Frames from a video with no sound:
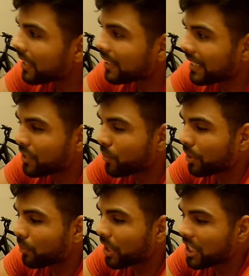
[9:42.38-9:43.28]
That's what
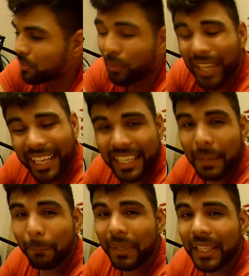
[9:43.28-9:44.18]
it runs. But when I get
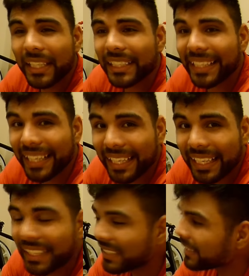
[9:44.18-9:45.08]
it plugged
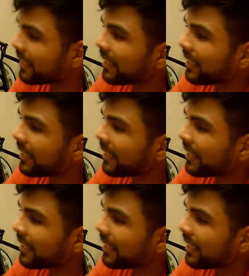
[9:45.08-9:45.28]
in,